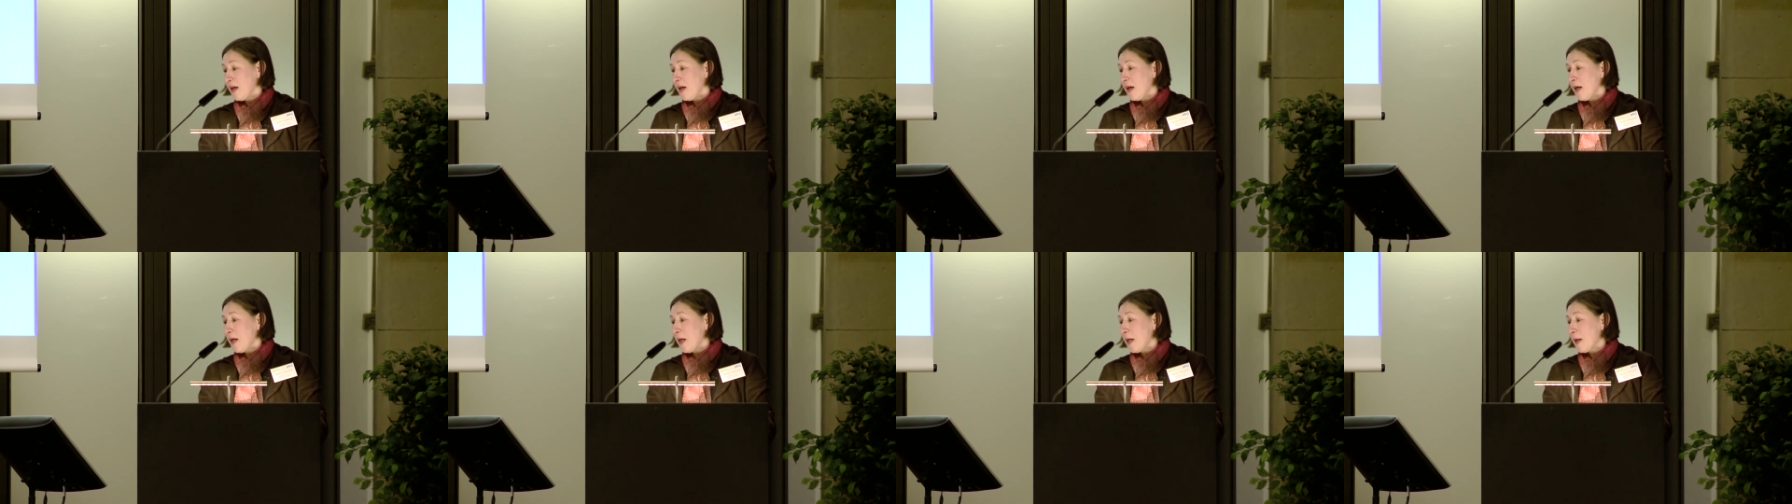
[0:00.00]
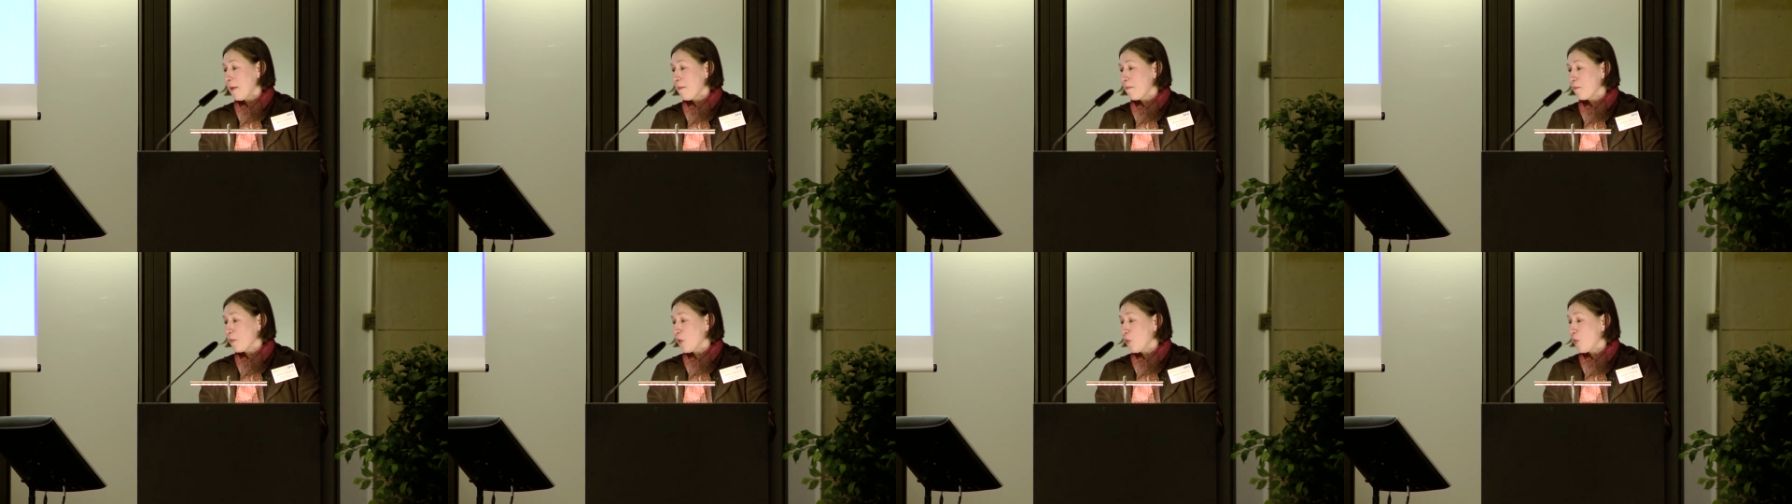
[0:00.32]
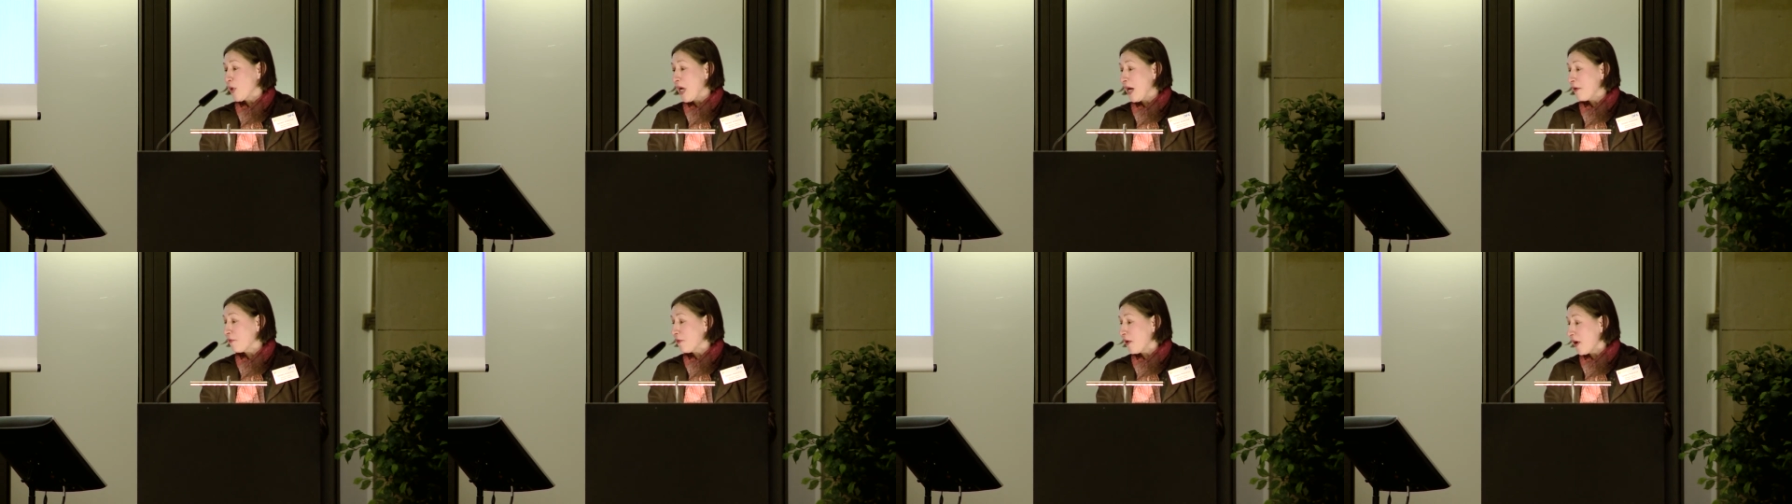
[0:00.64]
Um,
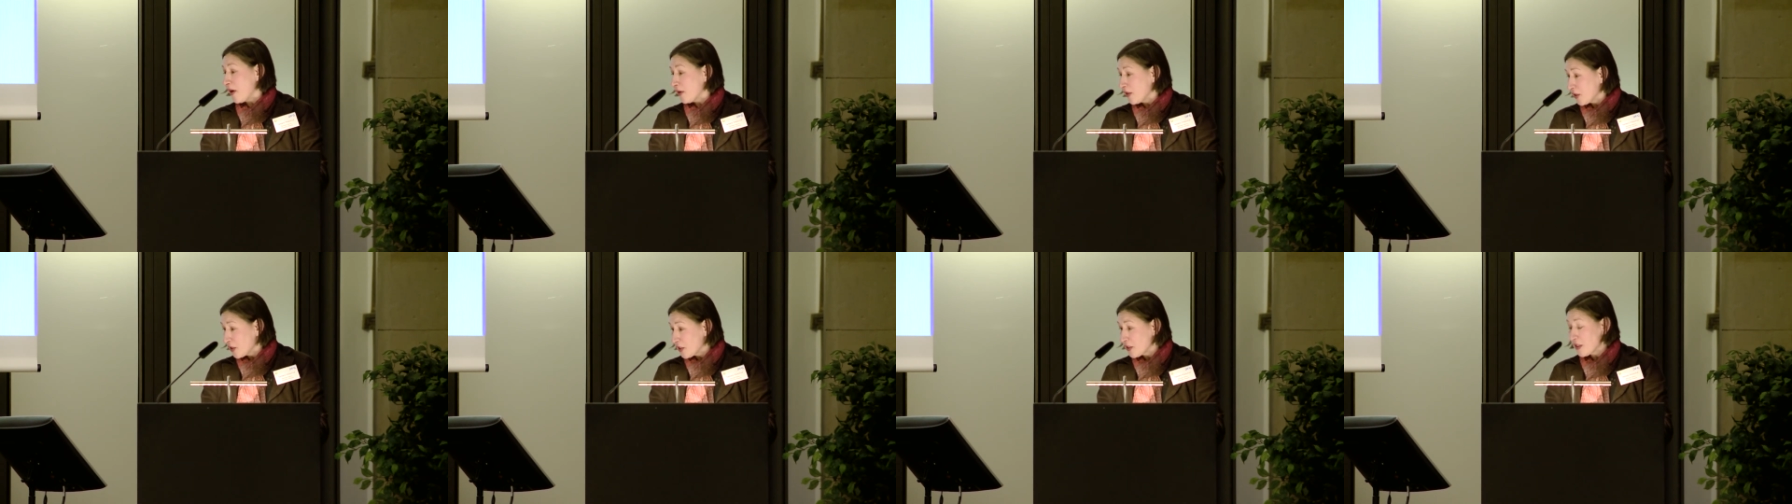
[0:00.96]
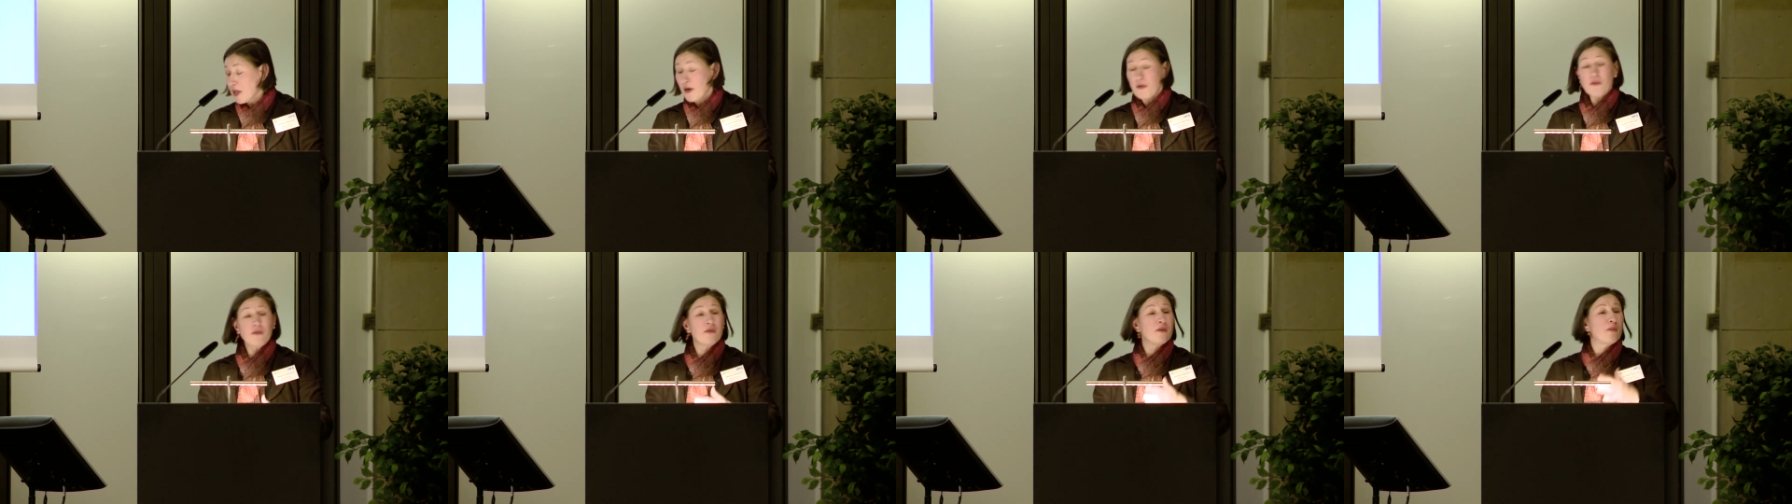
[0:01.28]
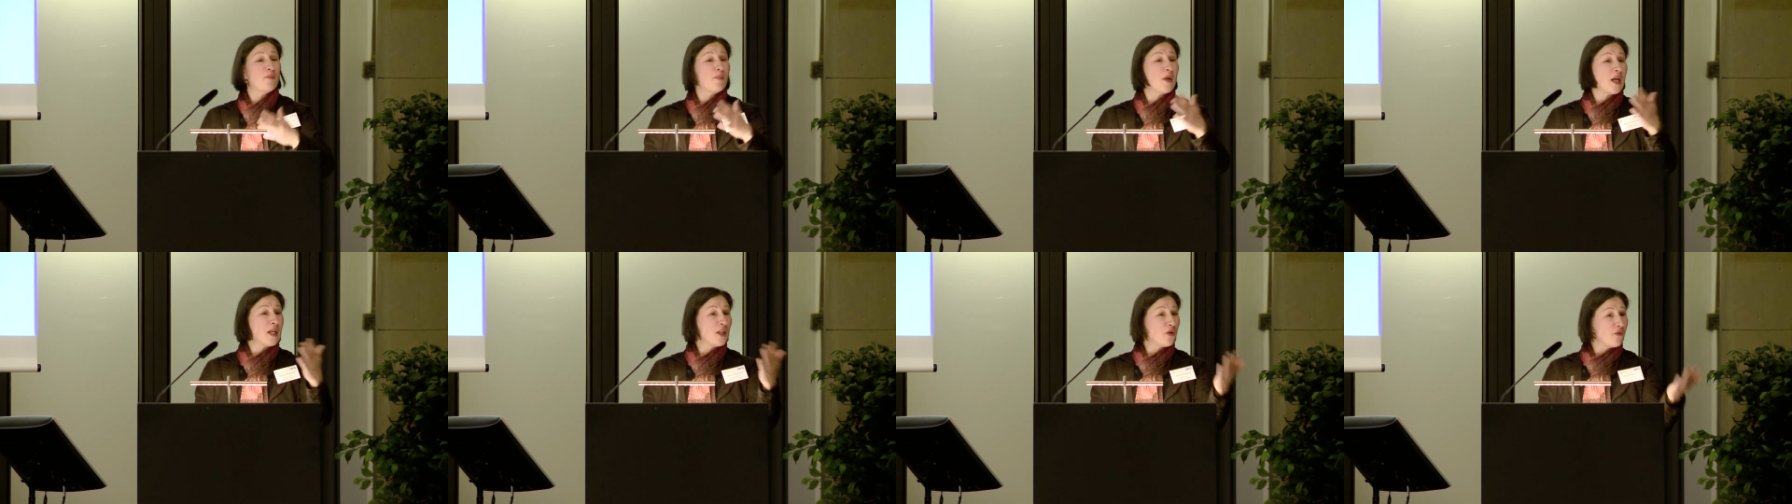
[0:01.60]
we have other stuff,
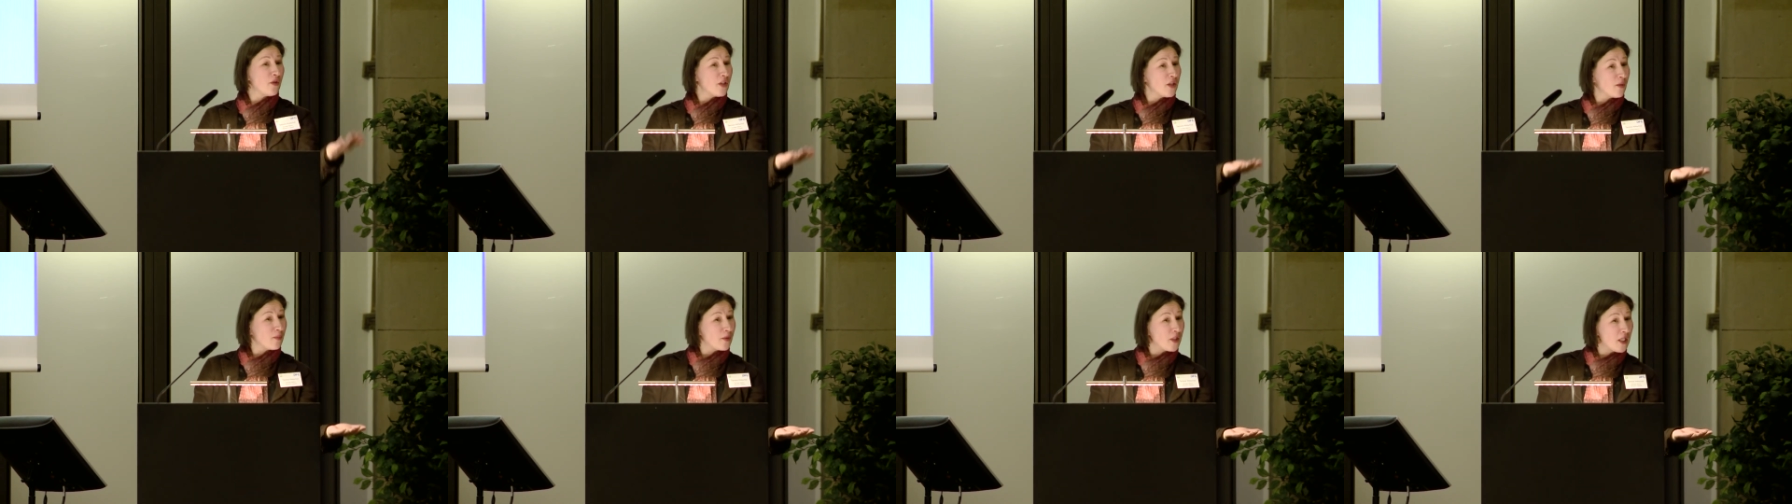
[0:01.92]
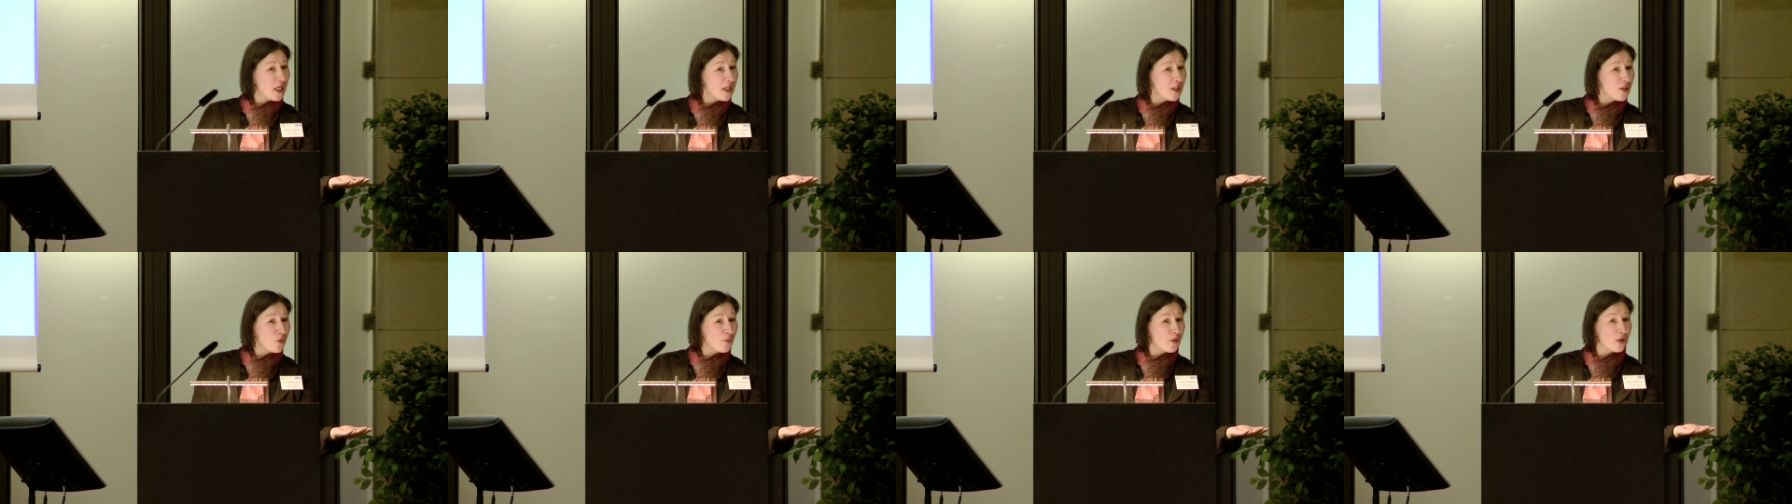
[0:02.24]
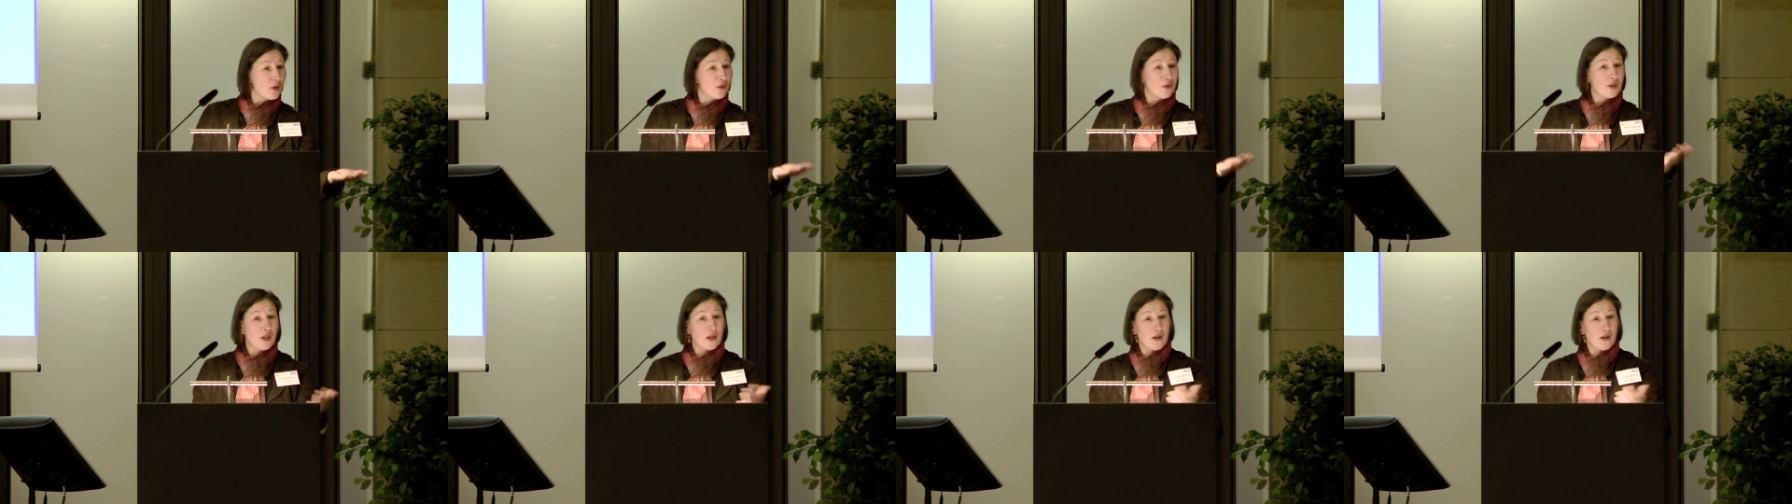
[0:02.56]
plagiarism checks, we use